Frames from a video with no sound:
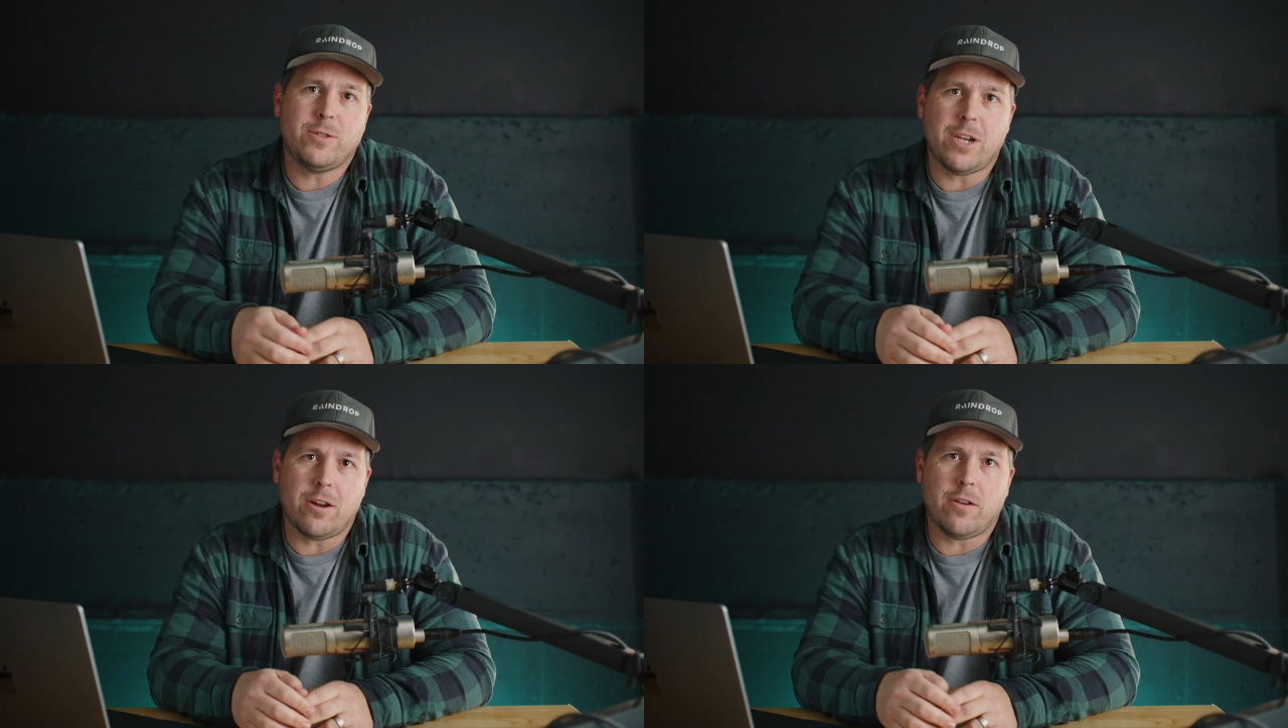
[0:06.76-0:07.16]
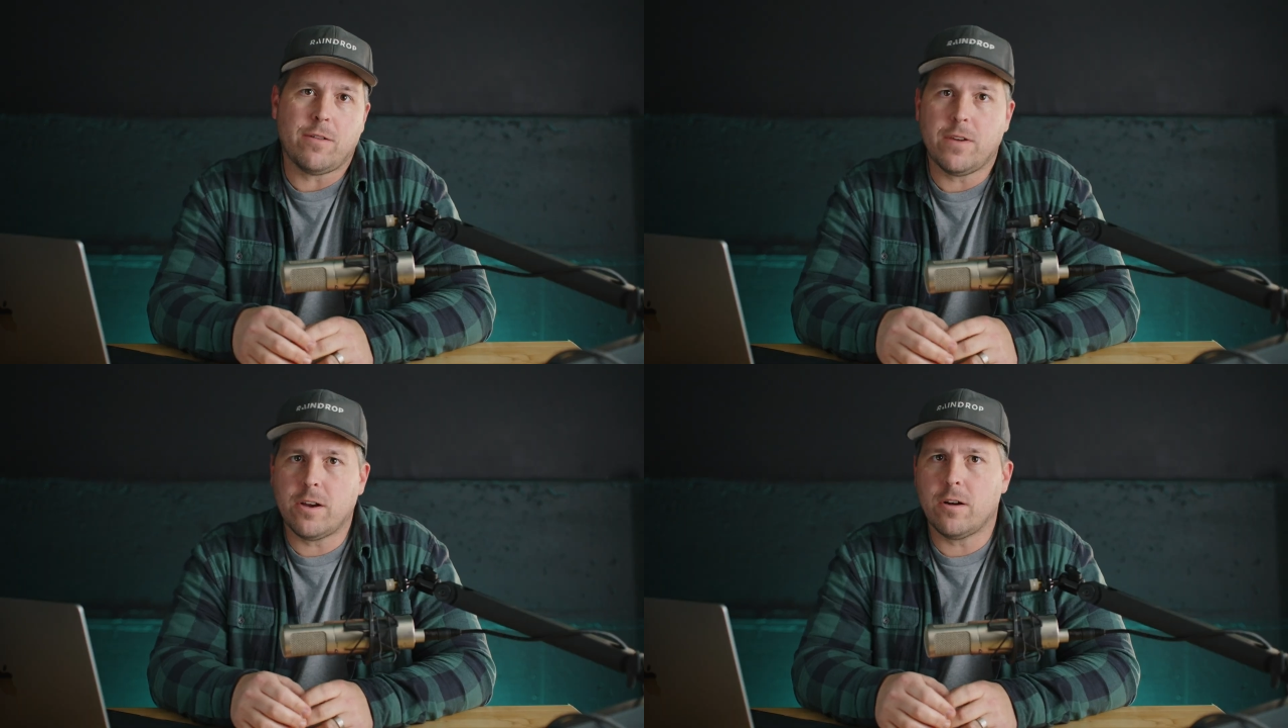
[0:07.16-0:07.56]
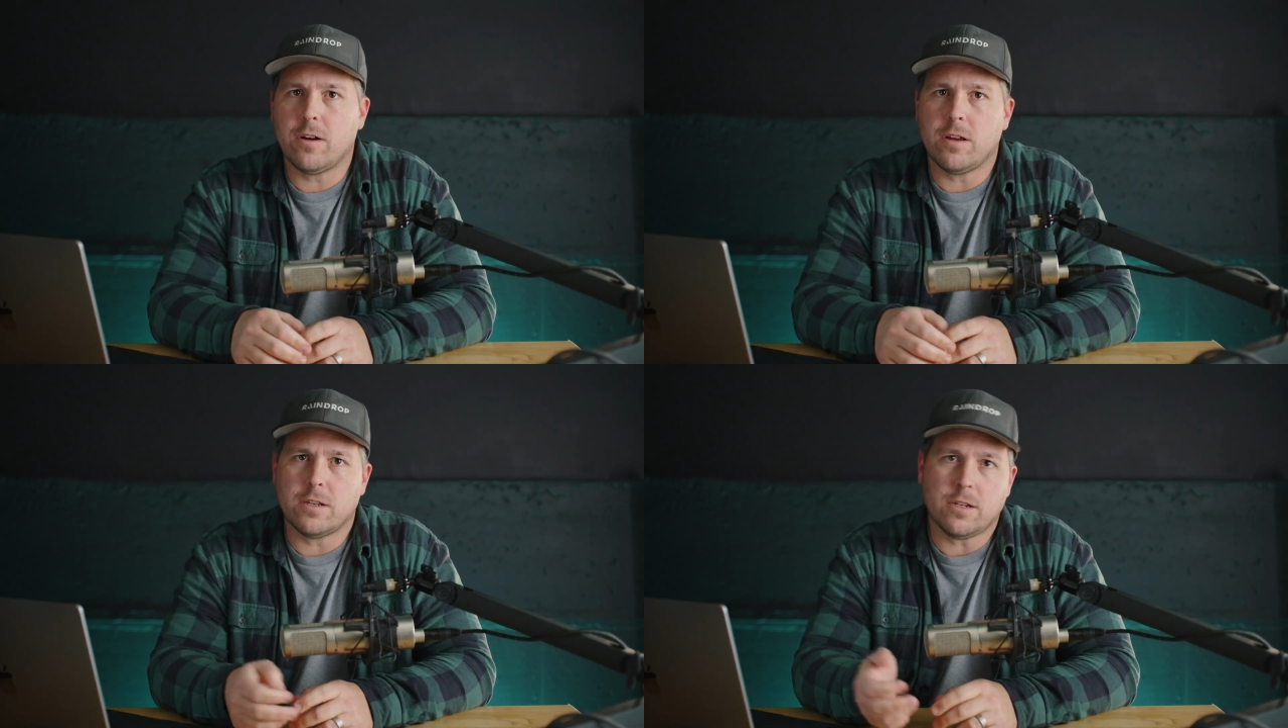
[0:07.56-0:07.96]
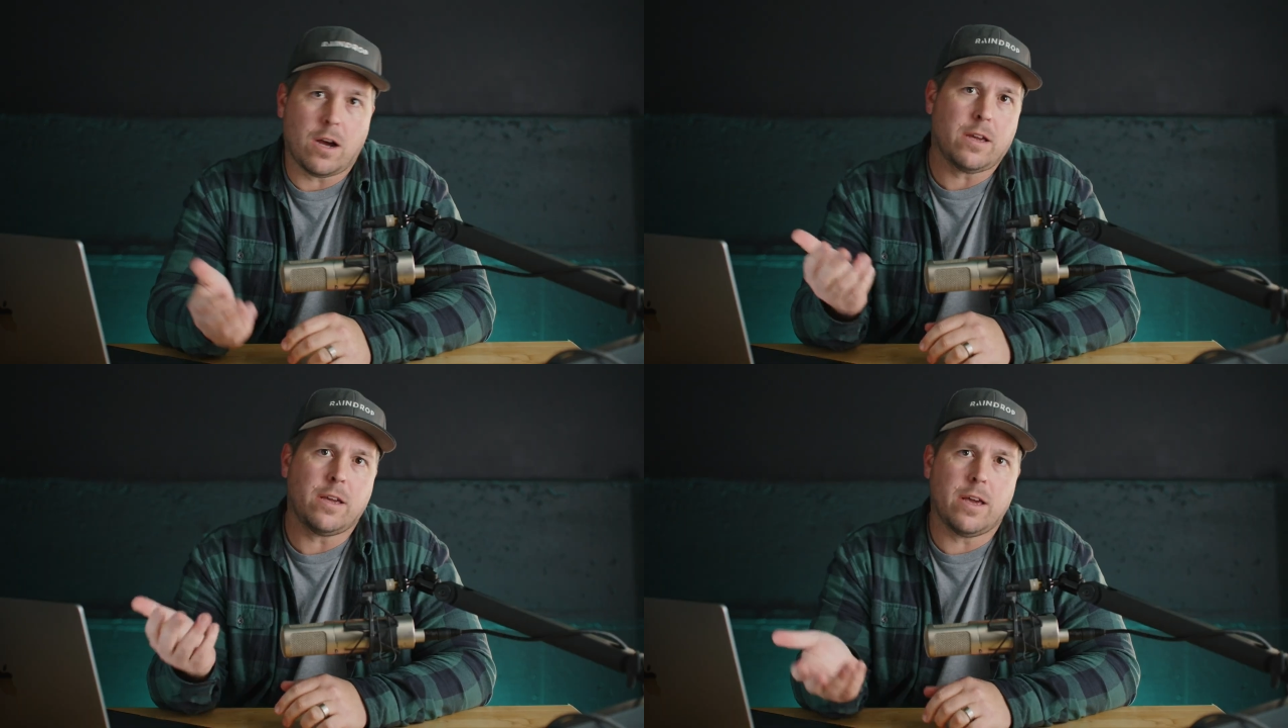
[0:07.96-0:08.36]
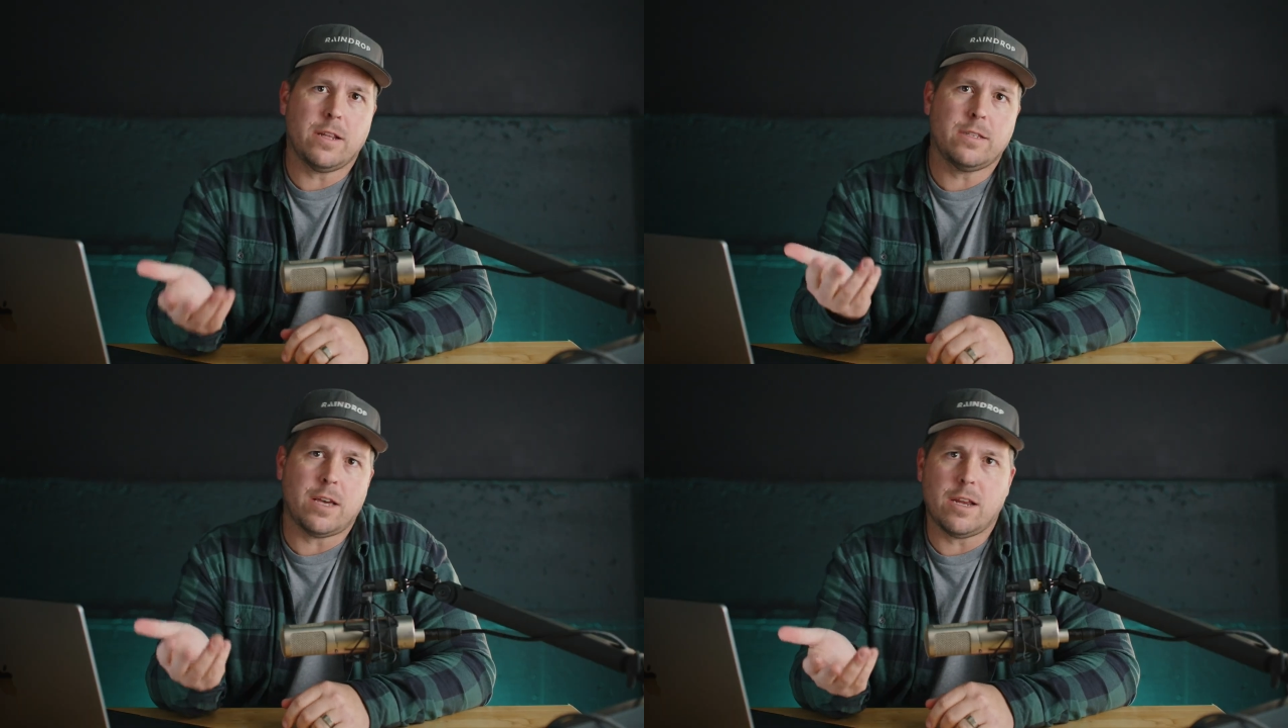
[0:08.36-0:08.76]
channel, I figured a talking
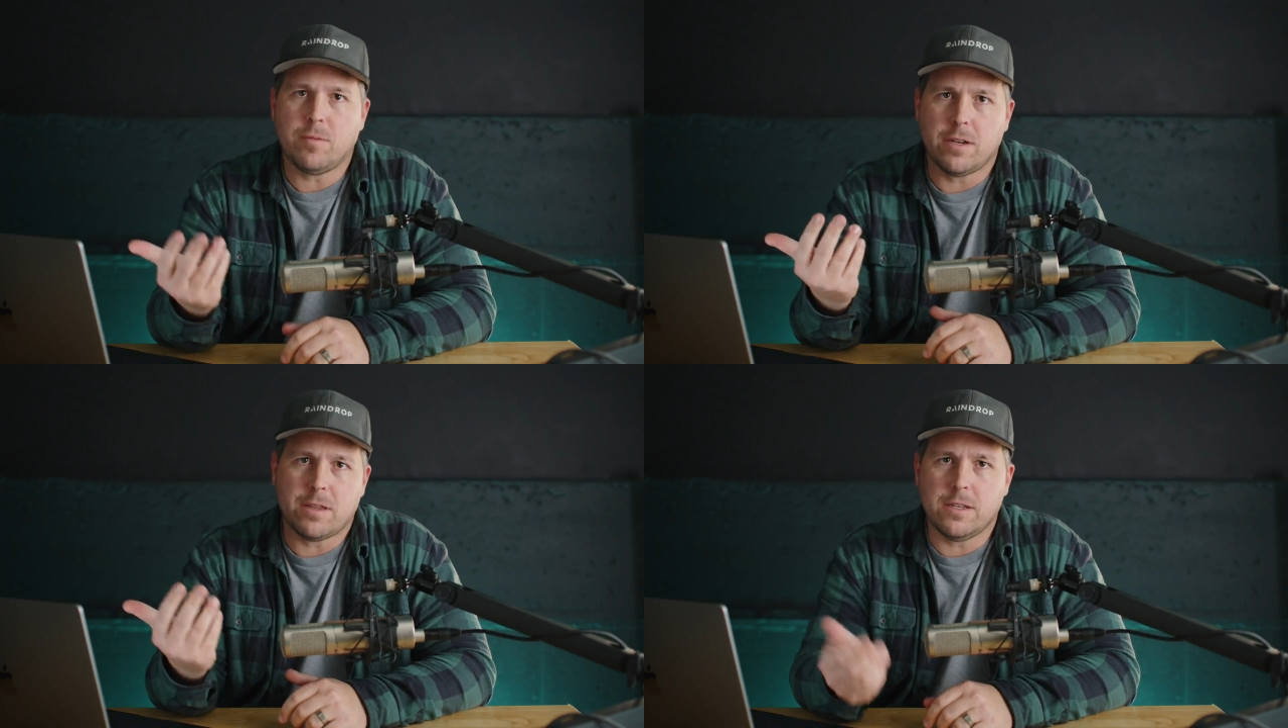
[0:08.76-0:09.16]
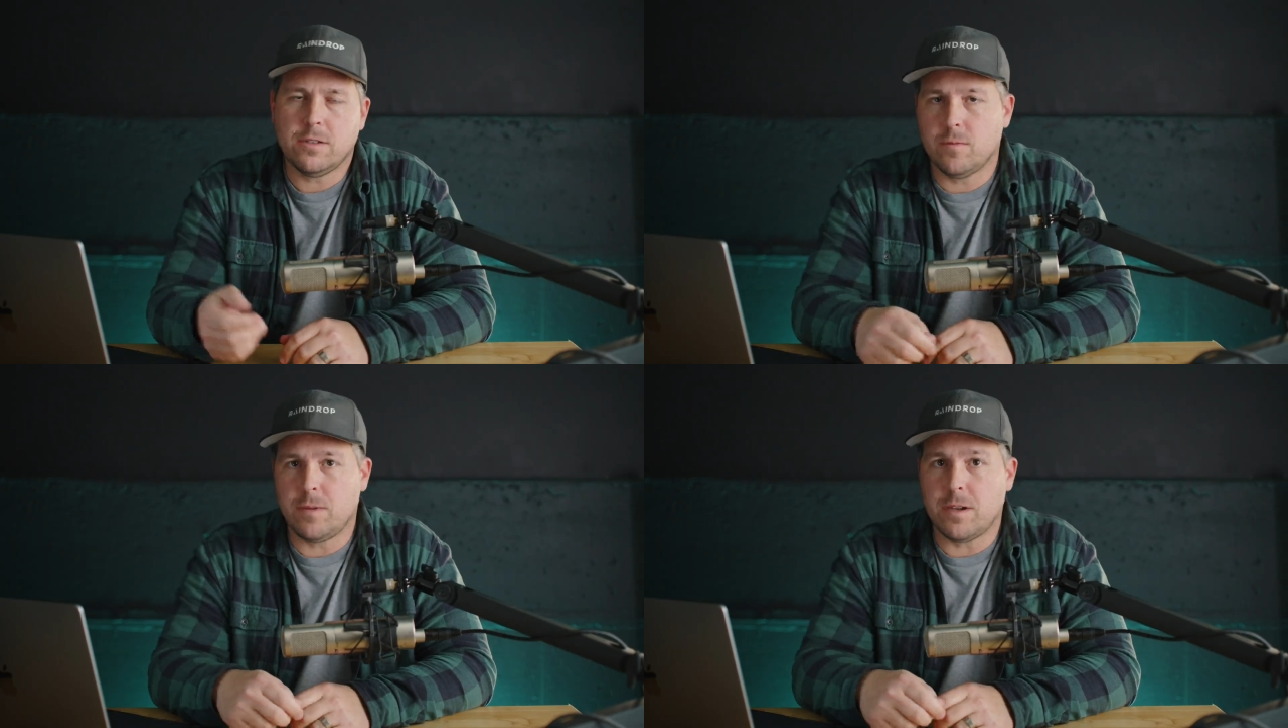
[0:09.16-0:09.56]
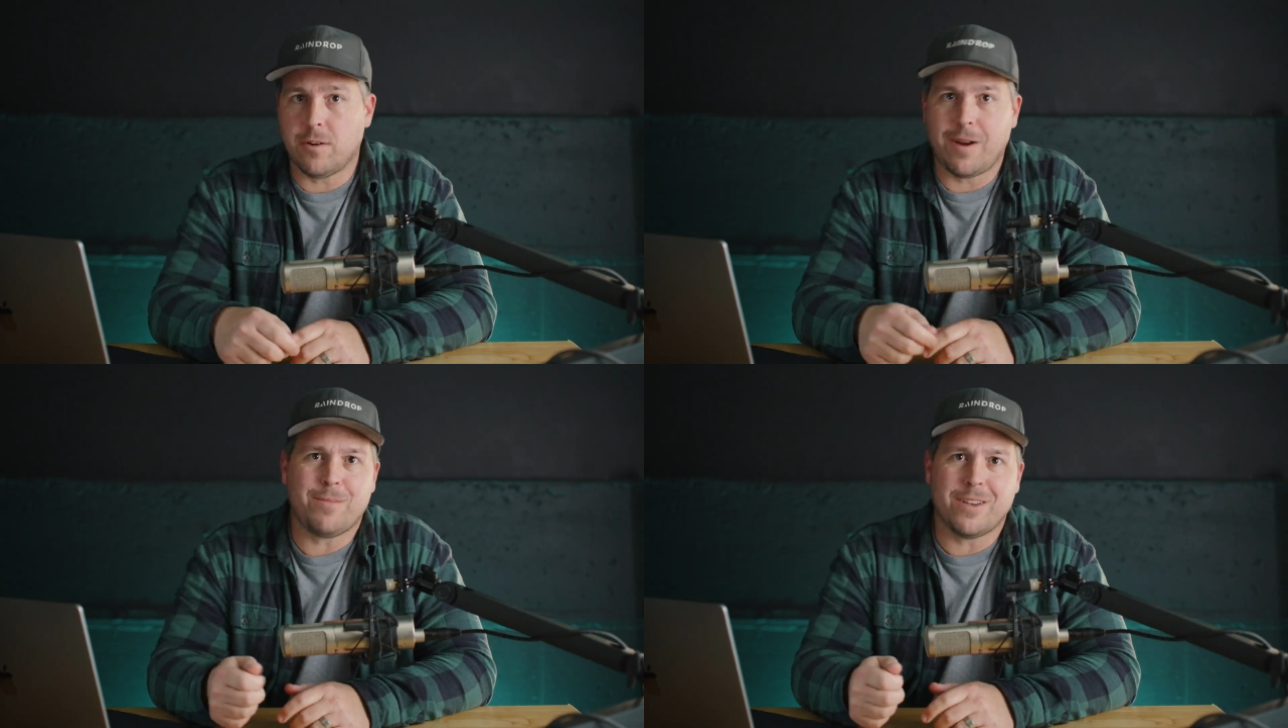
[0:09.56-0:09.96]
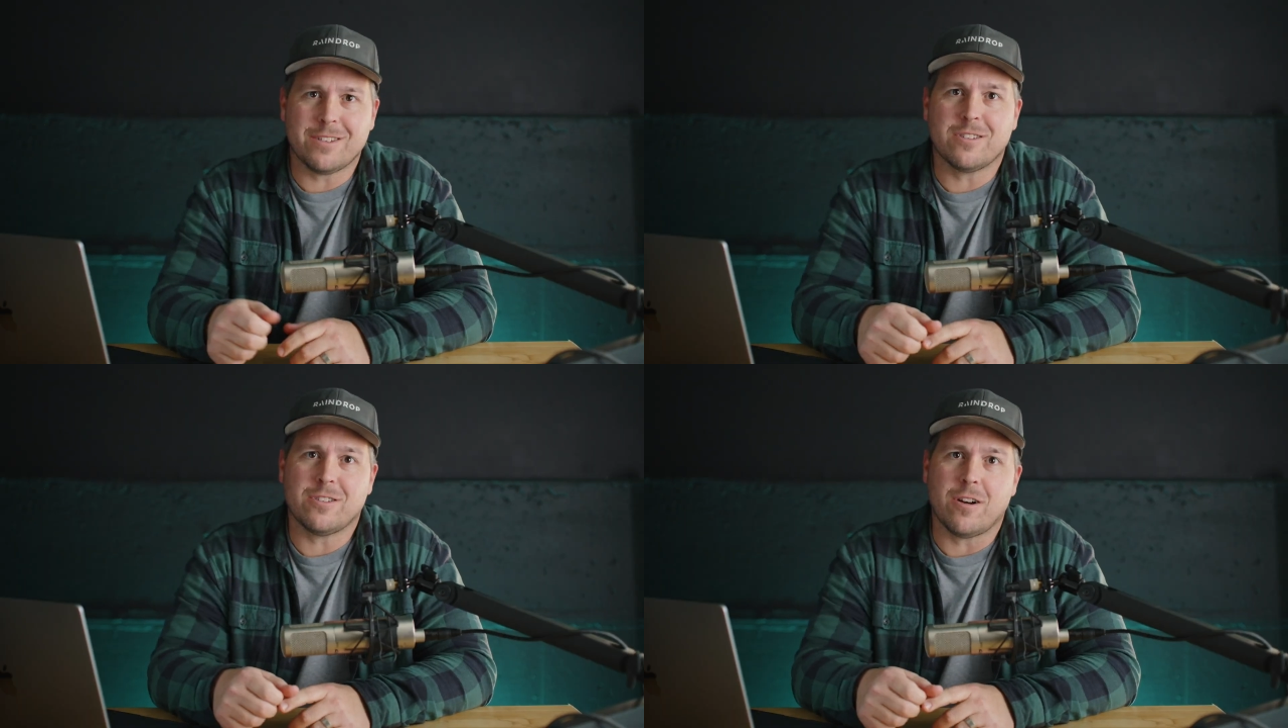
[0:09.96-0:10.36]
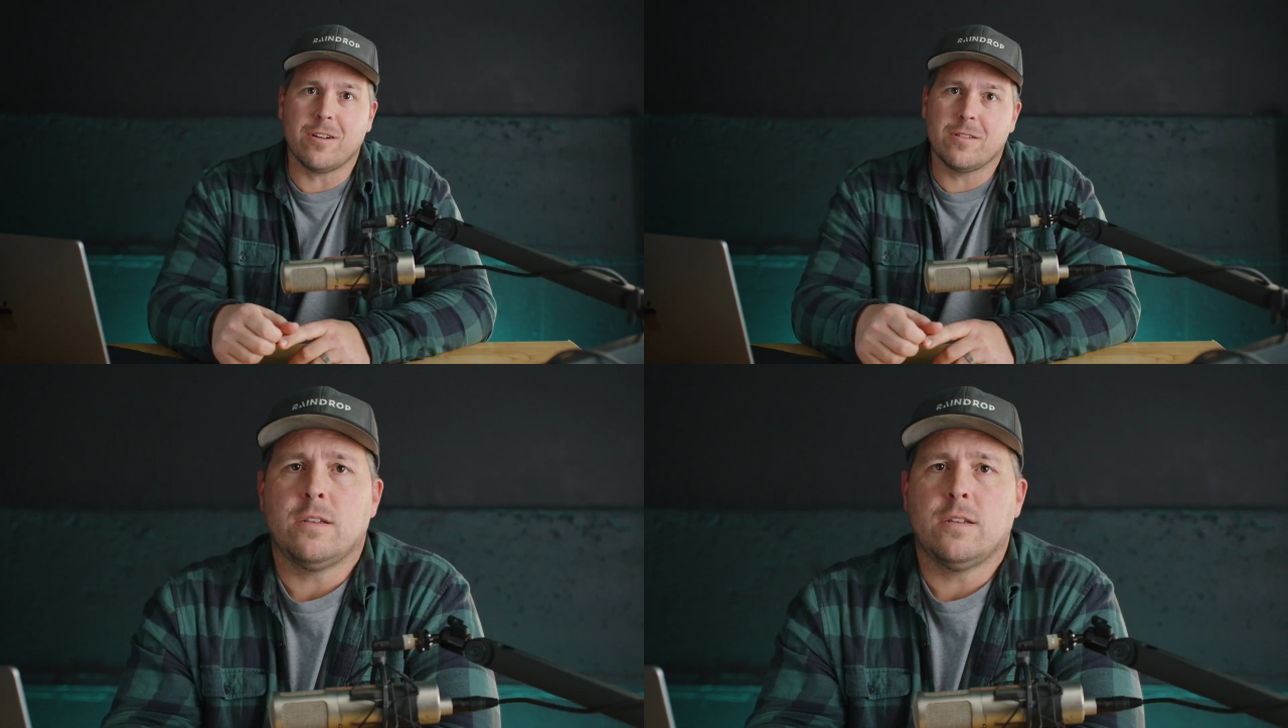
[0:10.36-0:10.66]
head setup like this would be a great place to start.